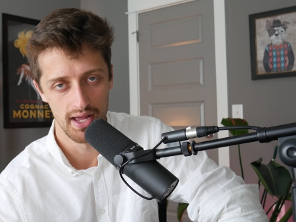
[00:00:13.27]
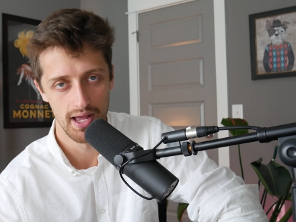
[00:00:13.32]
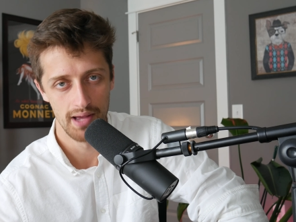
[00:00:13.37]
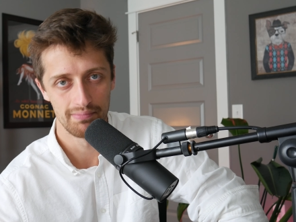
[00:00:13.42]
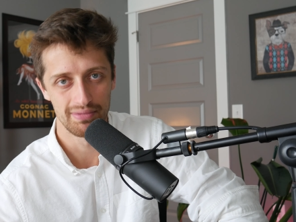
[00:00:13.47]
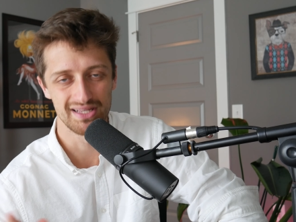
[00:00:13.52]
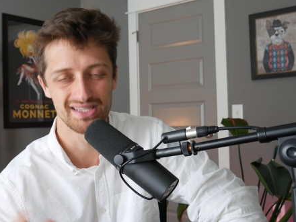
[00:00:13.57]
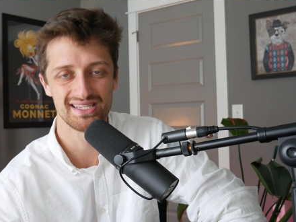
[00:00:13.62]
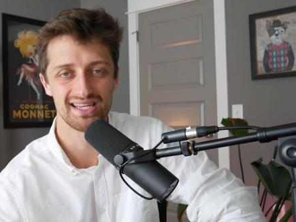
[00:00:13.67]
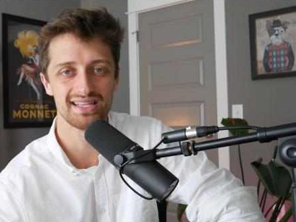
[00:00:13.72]

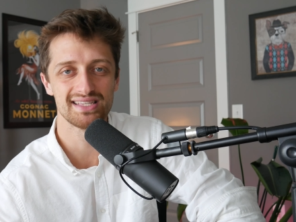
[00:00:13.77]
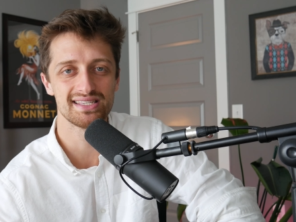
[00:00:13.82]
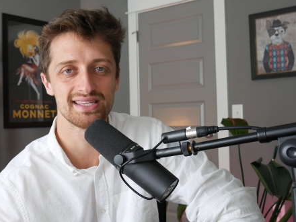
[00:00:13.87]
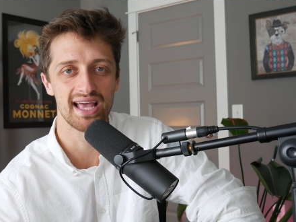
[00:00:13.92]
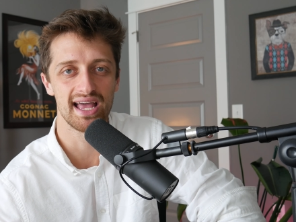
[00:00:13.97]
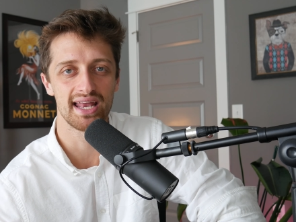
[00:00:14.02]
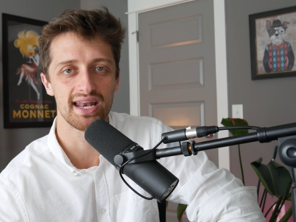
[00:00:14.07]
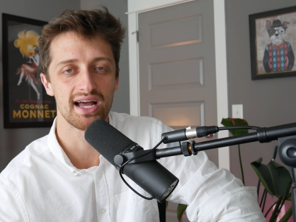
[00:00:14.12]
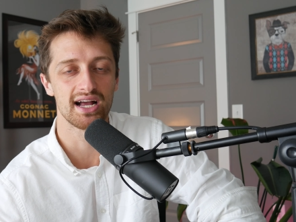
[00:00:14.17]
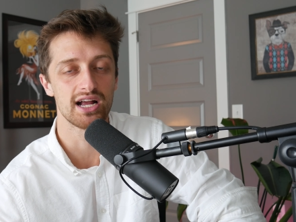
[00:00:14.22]
But since
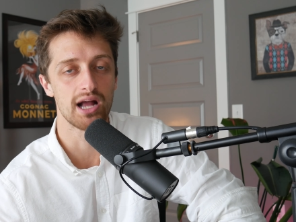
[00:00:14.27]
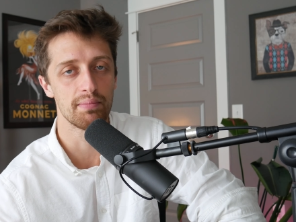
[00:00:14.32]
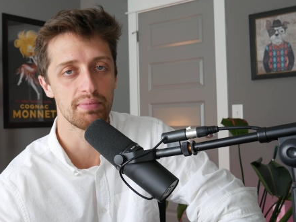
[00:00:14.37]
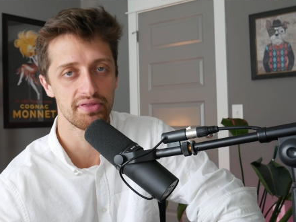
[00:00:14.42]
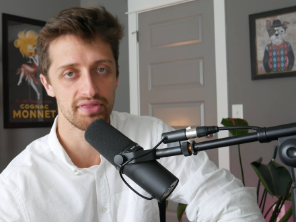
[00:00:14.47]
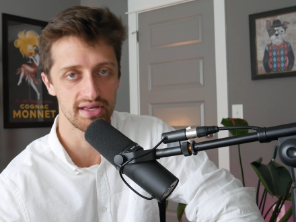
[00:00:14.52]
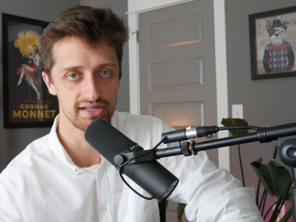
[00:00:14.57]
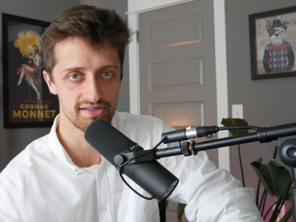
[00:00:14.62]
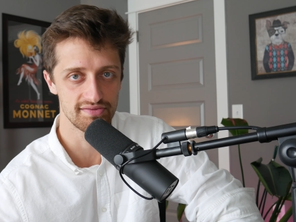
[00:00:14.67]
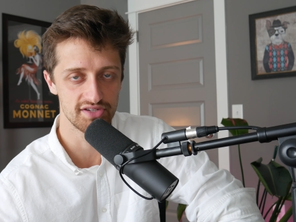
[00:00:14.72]
then, a couple
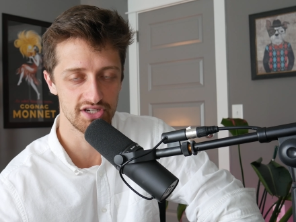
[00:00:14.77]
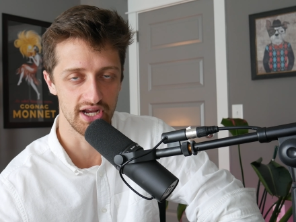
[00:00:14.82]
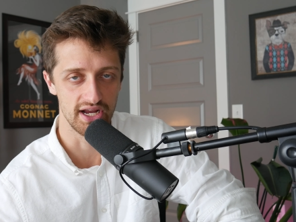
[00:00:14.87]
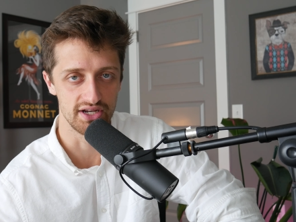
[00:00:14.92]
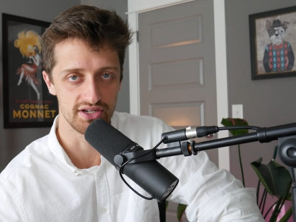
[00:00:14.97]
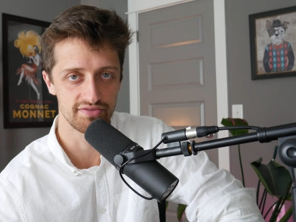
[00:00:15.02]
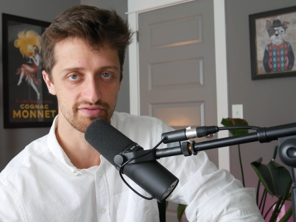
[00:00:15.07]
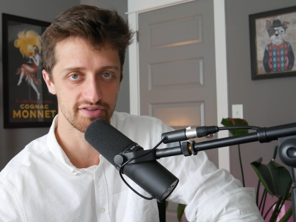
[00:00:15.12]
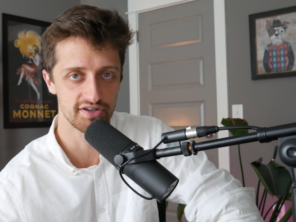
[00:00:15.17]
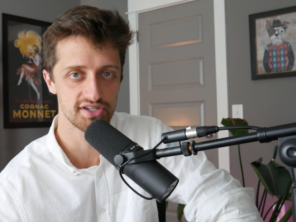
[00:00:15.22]
things have
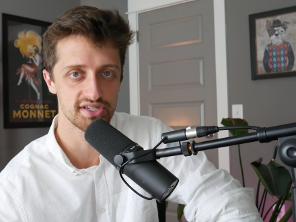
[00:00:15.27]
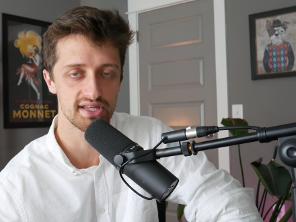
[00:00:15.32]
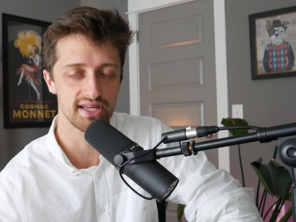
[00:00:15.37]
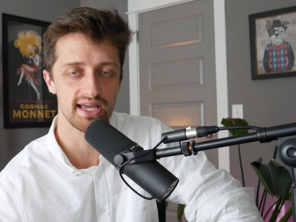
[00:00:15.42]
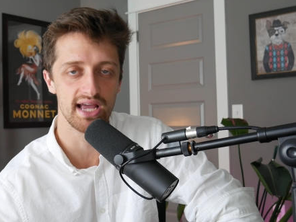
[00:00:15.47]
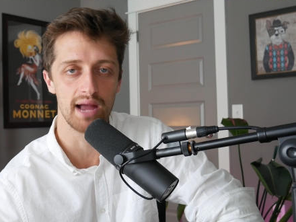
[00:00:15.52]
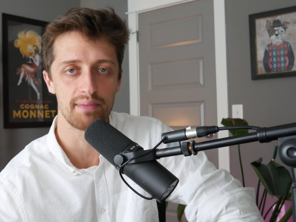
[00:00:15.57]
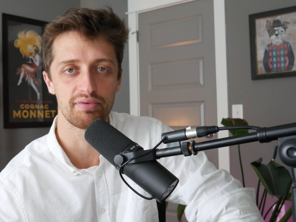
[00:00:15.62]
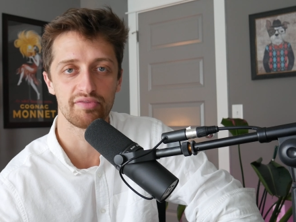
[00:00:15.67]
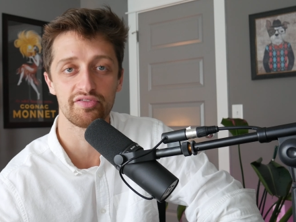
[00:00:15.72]
changed. Firstly,
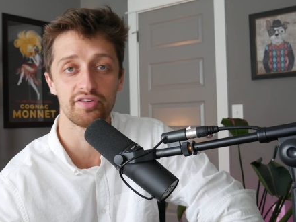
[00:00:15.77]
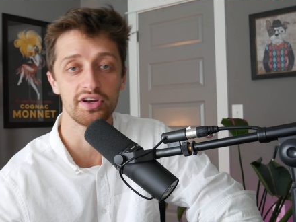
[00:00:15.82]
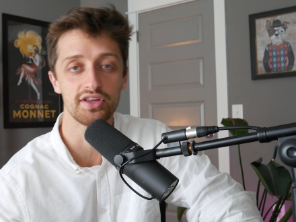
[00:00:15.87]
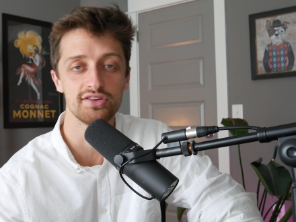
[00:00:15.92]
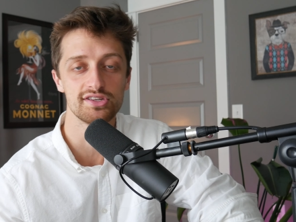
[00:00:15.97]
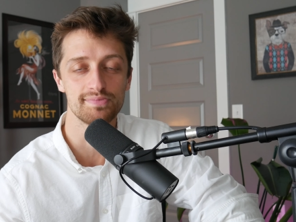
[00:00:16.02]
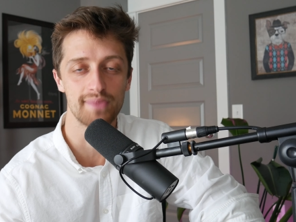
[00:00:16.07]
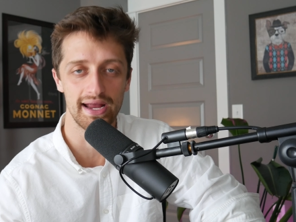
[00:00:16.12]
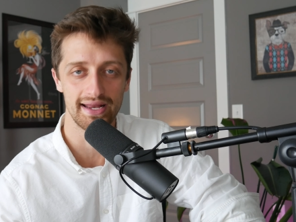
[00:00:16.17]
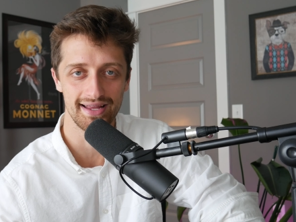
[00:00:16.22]
I prefer to
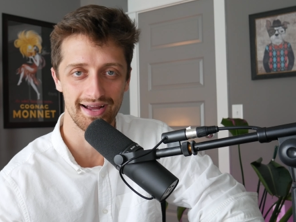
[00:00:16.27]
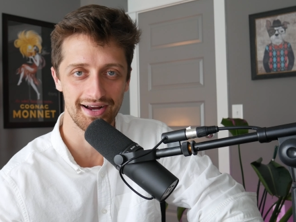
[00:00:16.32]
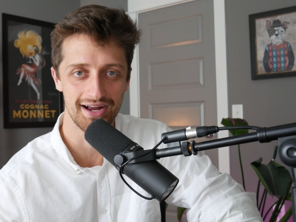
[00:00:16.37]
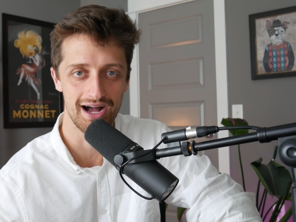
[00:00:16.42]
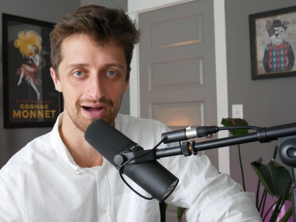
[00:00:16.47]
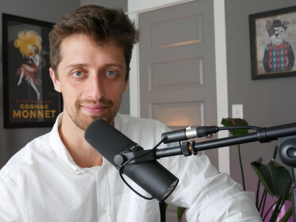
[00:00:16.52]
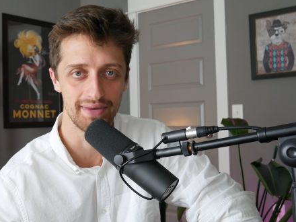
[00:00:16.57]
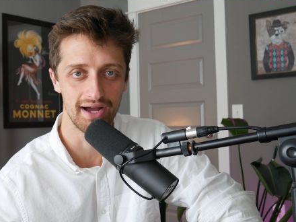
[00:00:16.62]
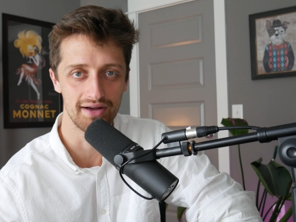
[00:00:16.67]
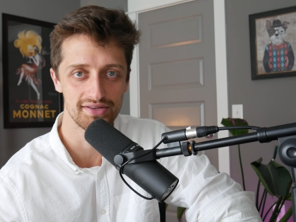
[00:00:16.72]
use
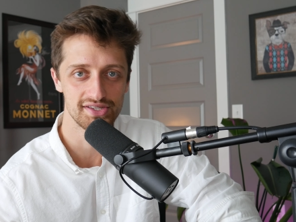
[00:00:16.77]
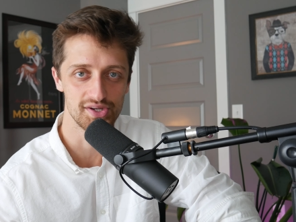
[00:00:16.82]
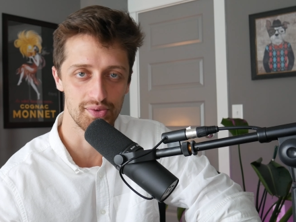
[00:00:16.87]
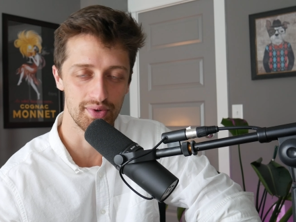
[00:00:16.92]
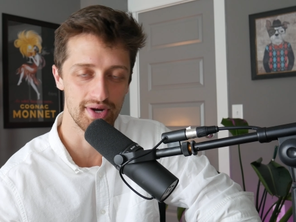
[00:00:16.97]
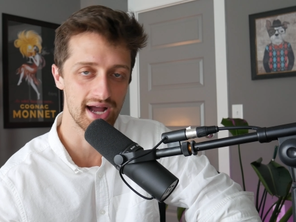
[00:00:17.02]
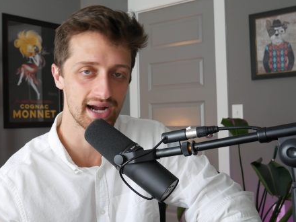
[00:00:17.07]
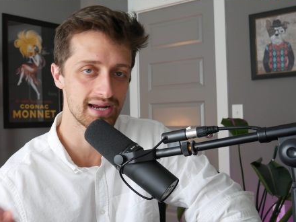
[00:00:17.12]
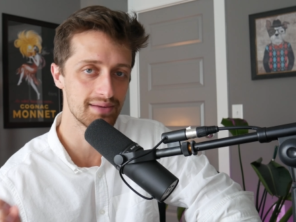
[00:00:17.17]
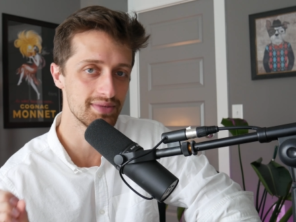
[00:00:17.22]
make.com now, so we're
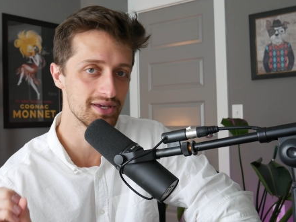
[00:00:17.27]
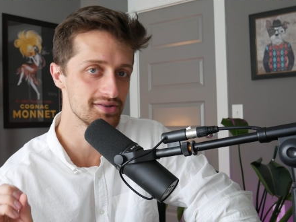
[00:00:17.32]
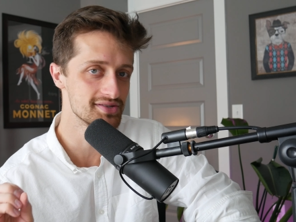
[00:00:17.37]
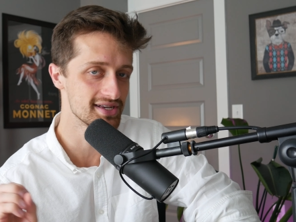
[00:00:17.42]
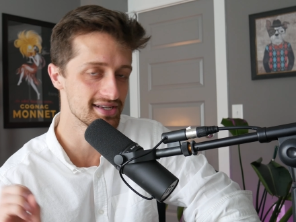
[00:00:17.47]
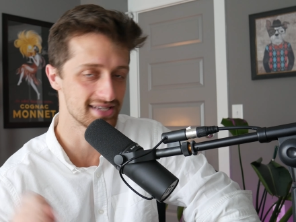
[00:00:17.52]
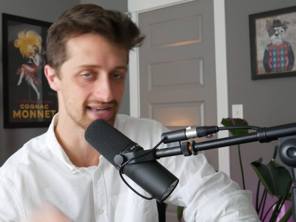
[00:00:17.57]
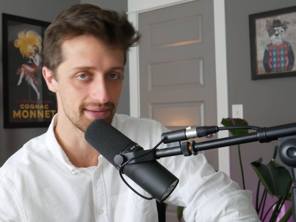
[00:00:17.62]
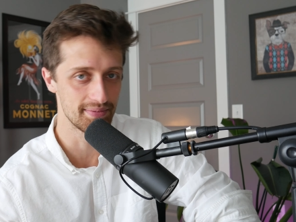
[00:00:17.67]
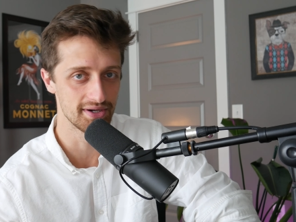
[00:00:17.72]
not going to be using
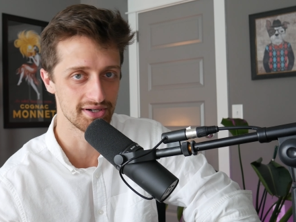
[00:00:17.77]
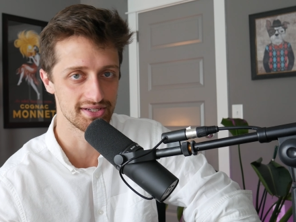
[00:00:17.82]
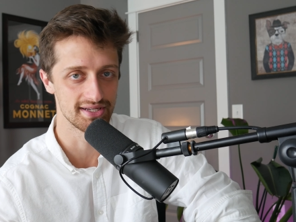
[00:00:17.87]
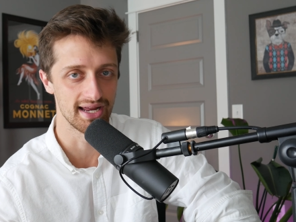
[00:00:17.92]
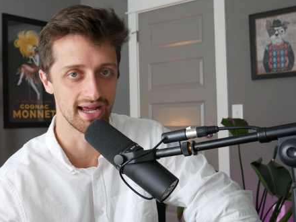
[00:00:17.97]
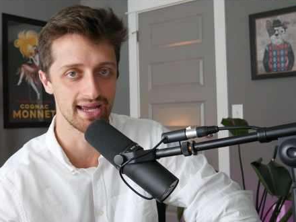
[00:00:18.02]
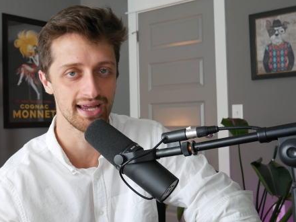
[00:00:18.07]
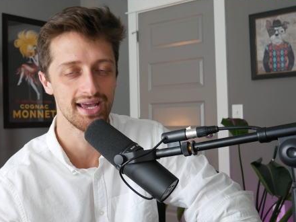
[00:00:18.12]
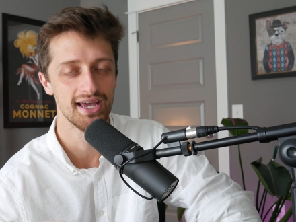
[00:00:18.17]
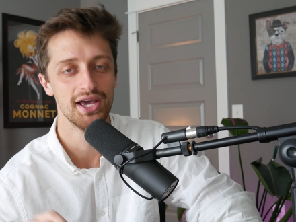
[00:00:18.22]
Zapier
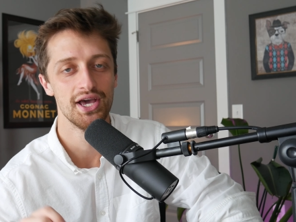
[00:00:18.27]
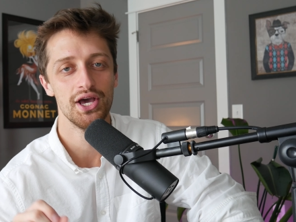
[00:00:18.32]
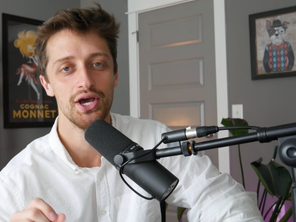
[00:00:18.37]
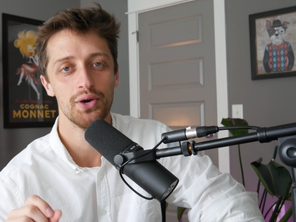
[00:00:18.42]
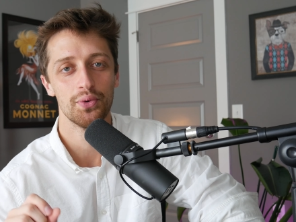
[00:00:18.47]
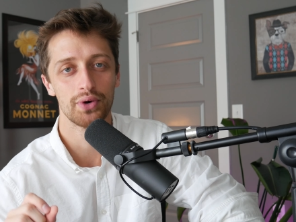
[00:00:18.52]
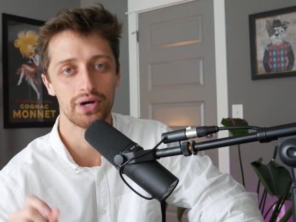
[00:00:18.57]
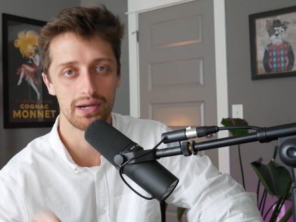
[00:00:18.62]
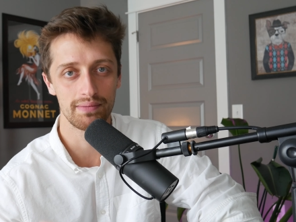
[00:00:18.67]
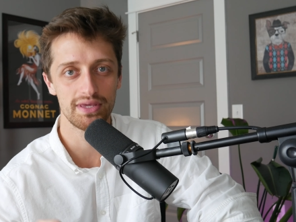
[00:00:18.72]
today.
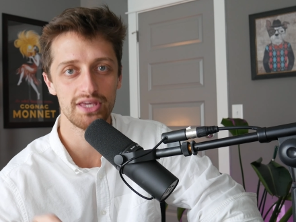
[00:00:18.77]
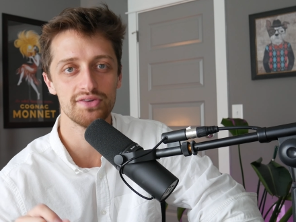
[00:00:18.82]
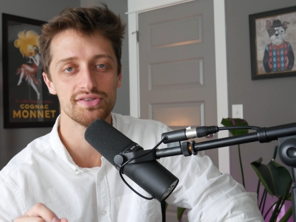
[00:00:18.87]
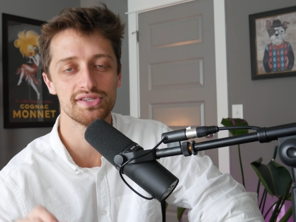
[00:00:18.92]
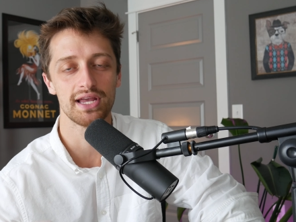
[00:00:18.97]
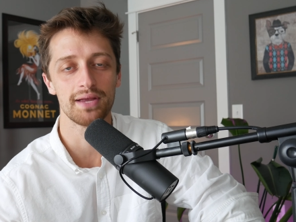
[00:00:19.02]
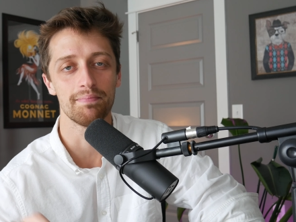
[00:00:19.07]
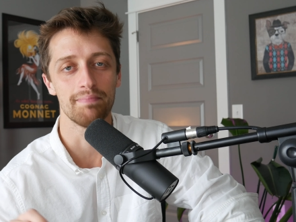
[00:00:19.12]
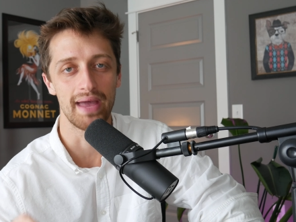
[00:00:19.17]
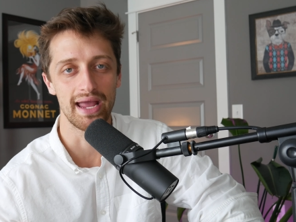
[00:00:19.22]
We're going to be
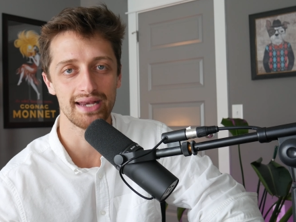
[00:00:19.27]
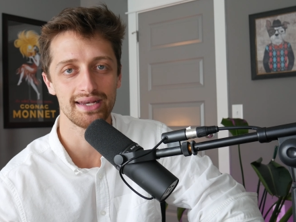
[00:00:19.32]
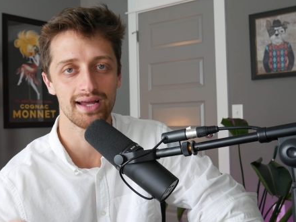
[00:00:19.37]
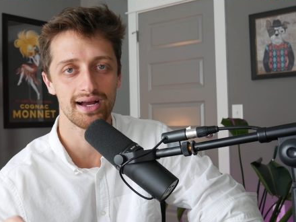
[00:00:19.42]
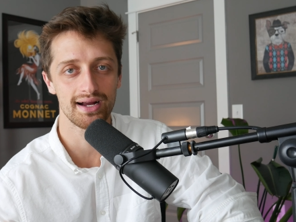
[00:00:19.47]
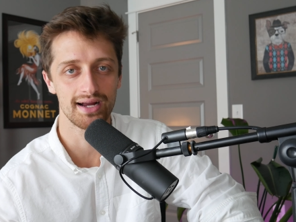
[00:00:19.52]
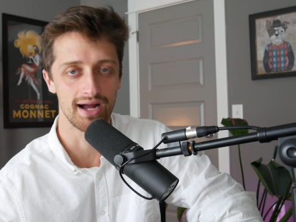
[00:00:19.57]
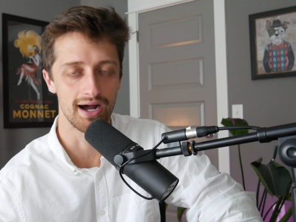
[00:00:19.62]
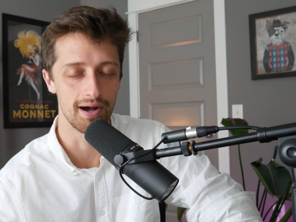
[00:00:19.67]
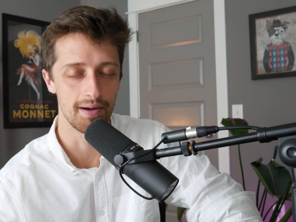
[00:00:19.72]
using
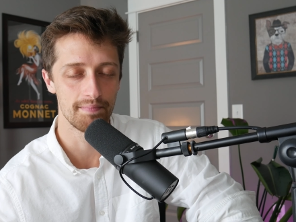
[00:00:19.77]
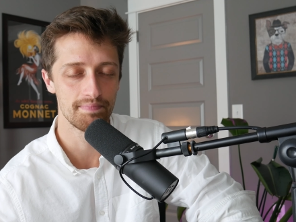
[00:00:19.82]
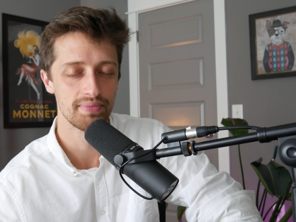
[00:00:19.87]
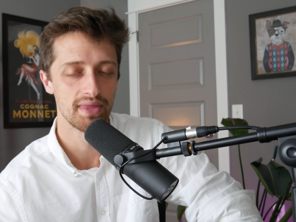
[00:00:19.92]
make.com.